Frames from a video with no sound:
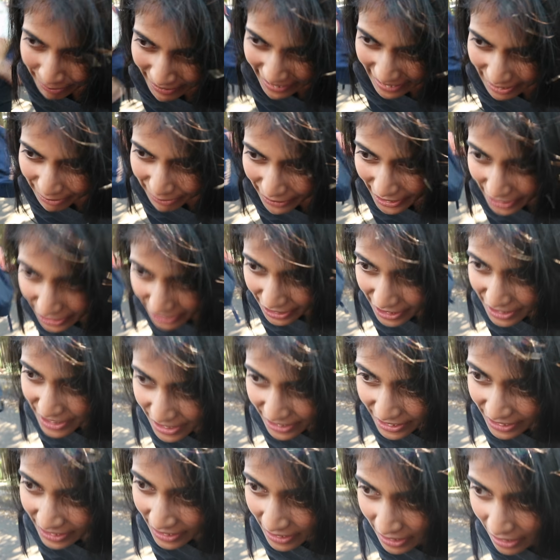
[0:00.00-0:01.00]
Midland, what are you going to
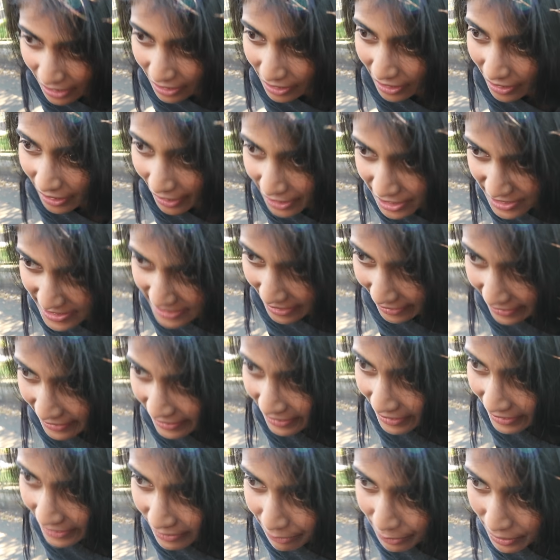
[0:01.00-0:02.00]
do? Are you staying
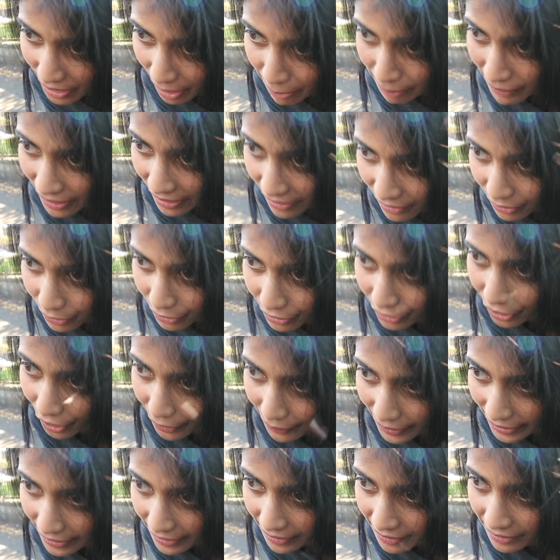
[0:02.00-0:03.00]
here with Emma or
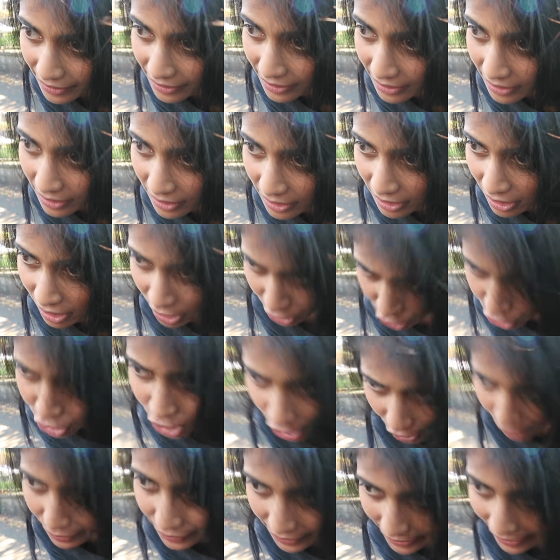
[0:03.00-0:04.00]
going? You
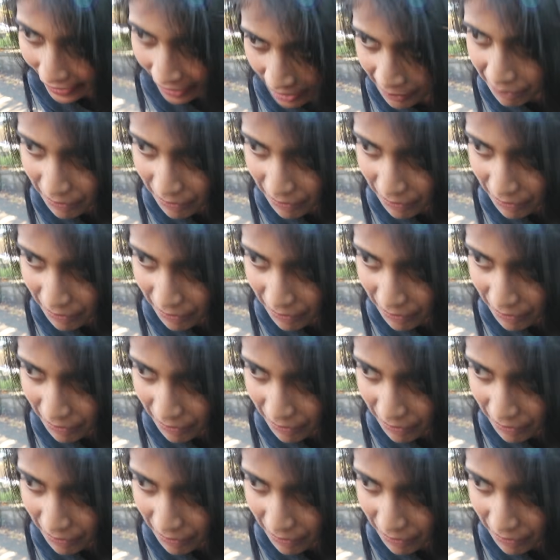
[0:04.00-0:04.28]
go, yeah?